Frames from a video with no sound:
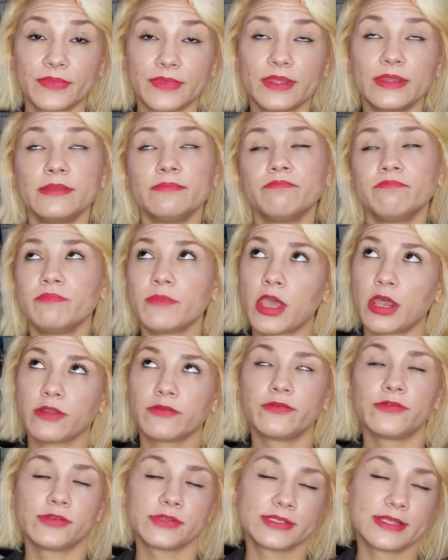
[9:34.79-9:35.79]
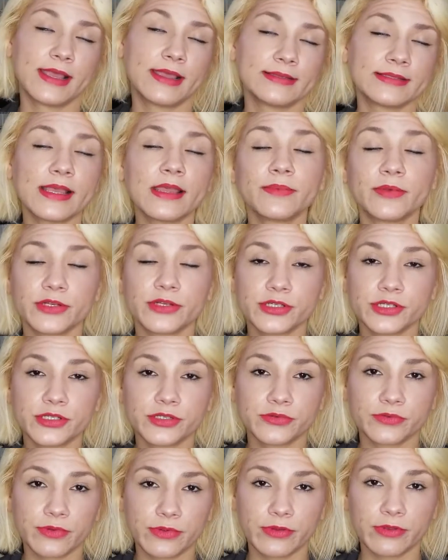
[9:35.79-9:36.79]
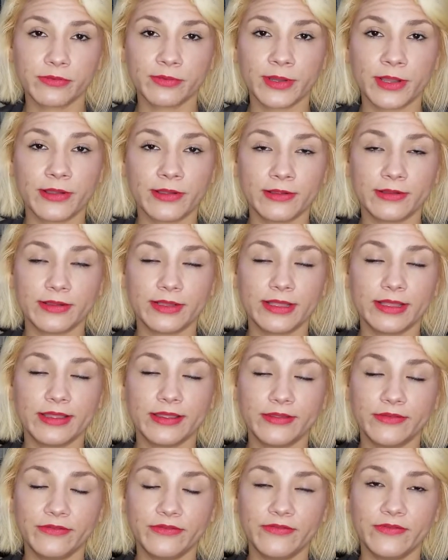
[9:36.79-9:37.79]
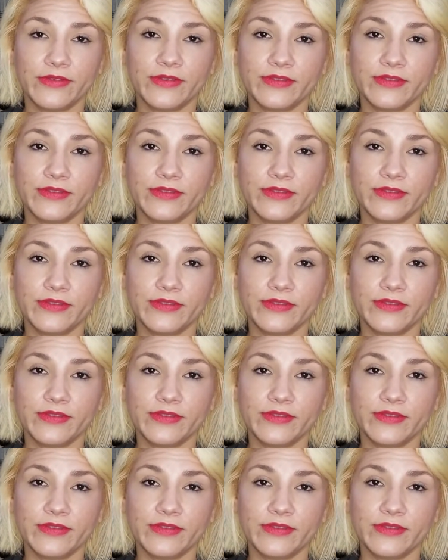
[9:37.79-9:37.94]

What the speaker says: not a full size, I purchased a roller ball of